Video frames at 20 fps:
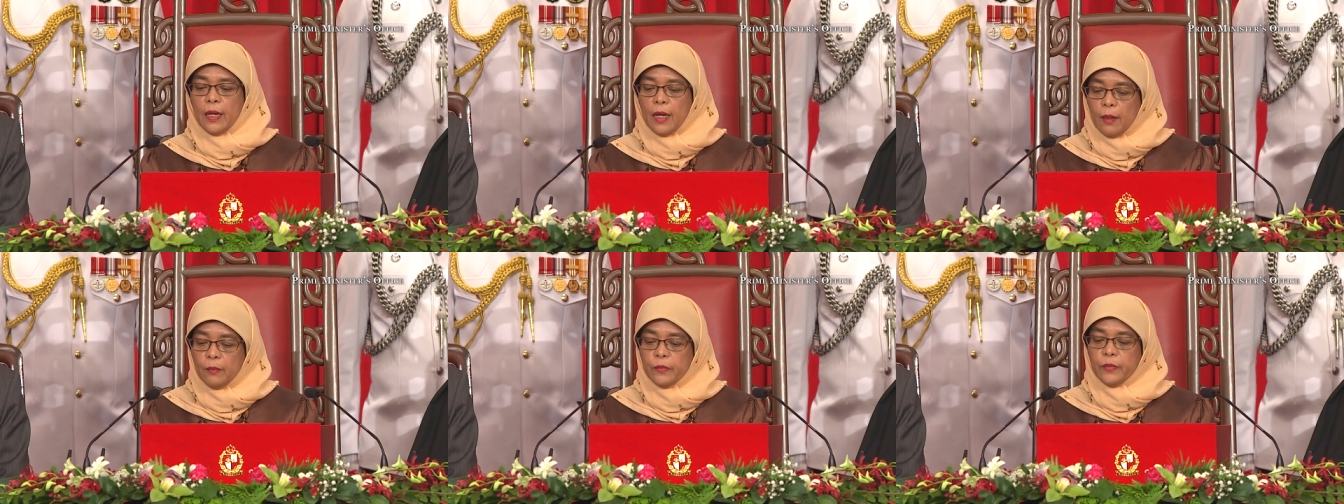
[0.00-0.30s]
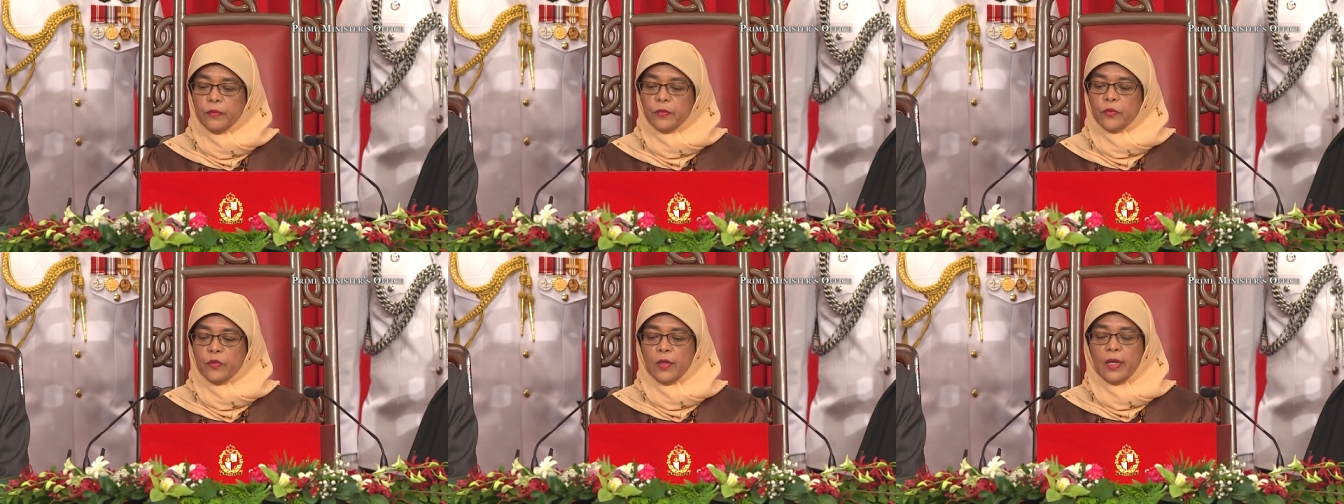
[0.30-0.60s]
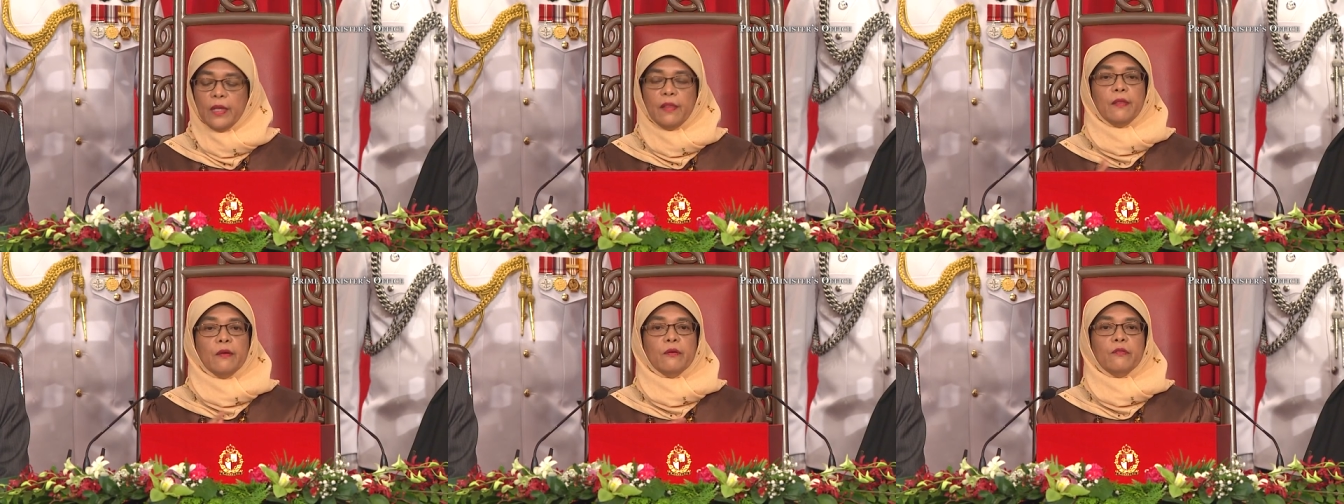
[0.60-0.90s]
up
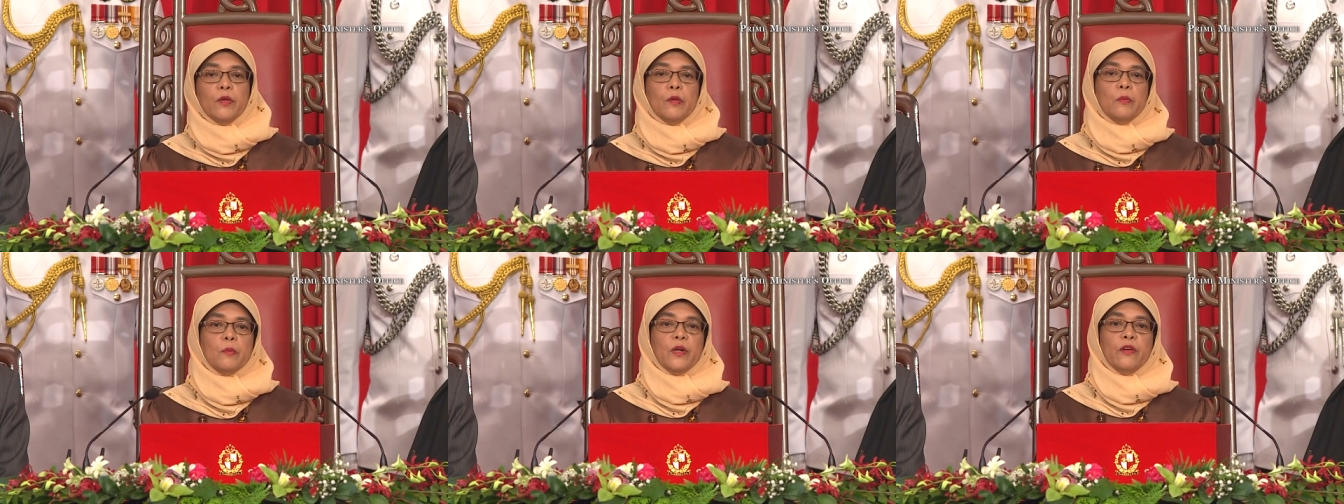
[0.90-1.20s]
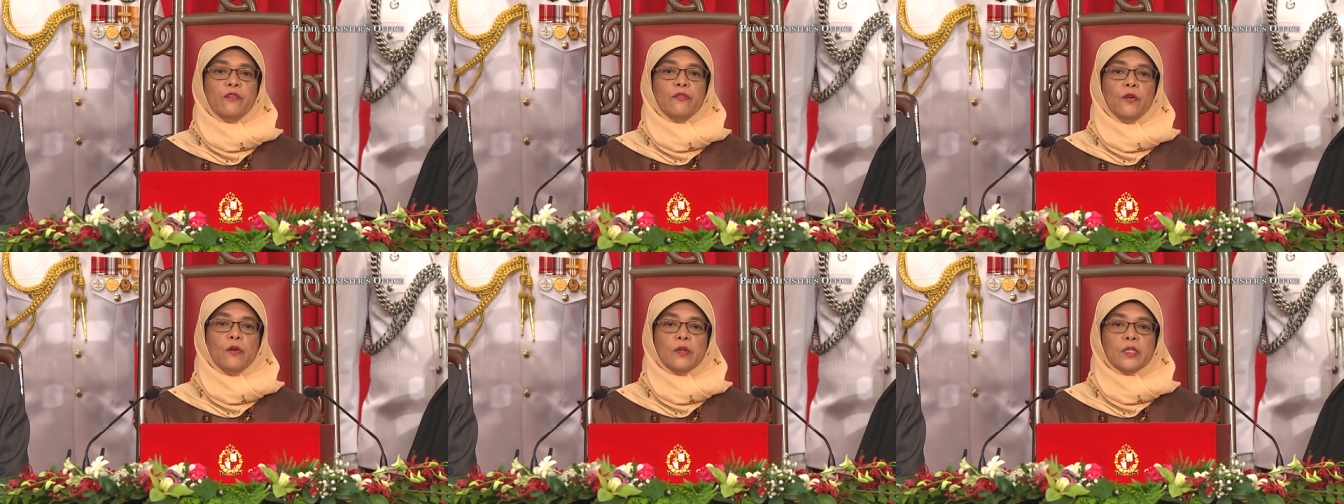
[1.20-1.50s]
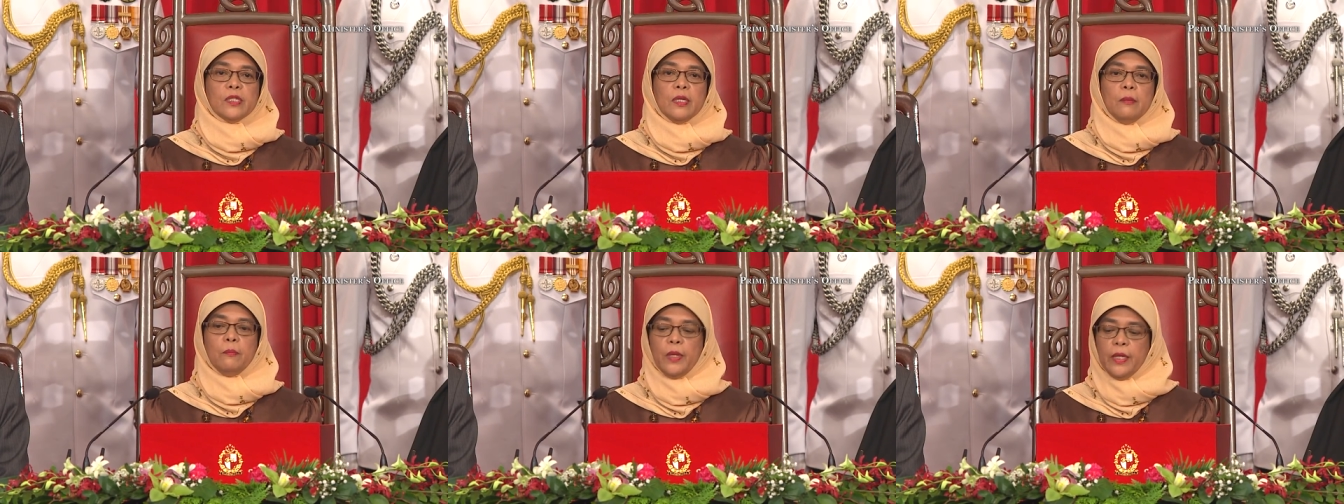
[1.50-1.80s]
together with my four
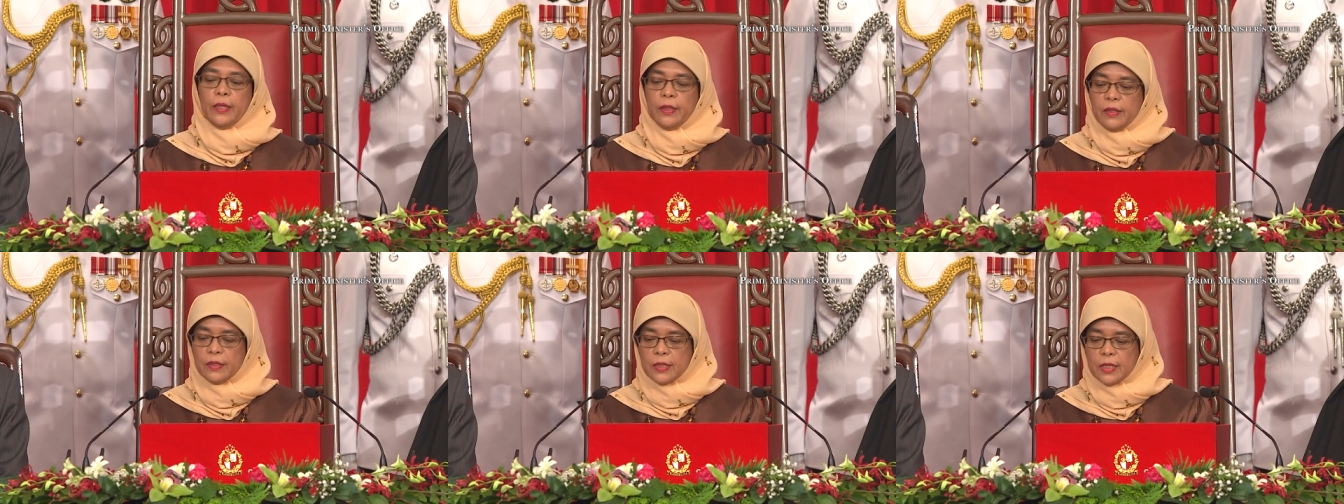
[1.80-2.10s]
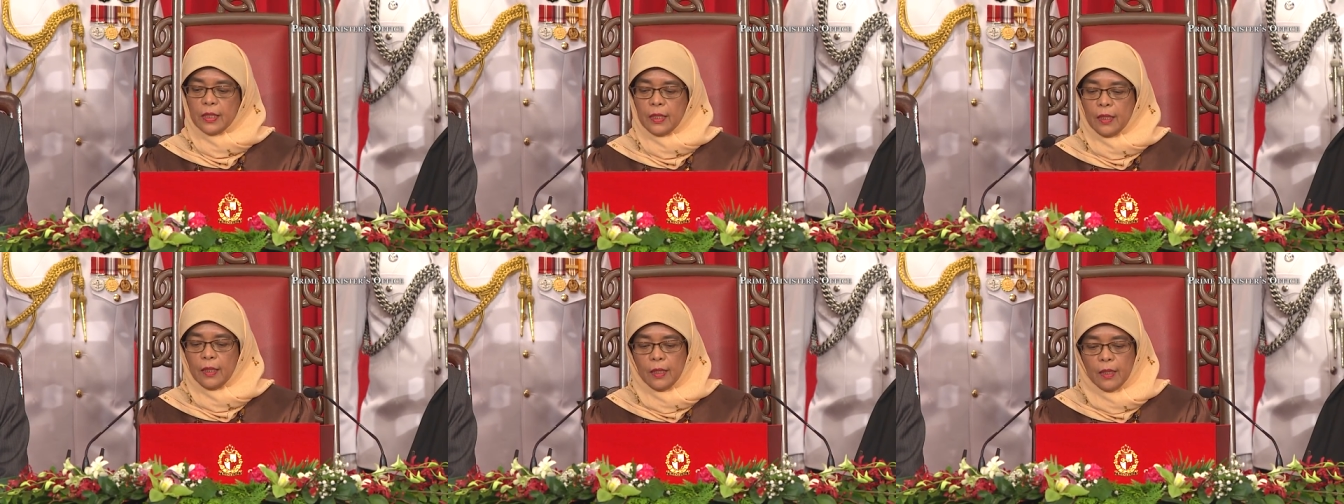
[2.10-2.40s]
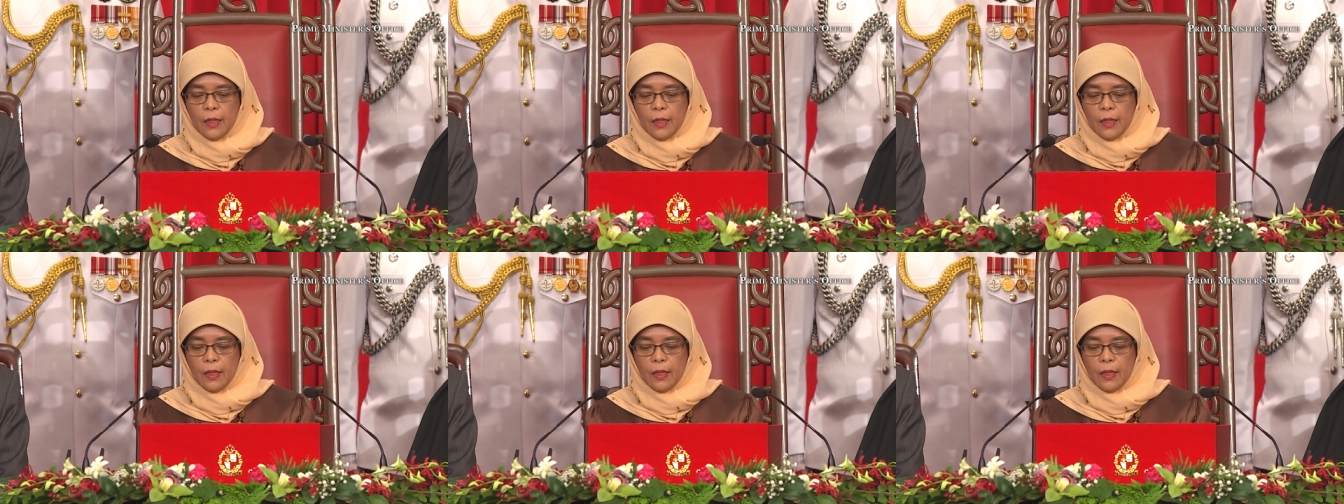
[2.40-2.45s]
siblings.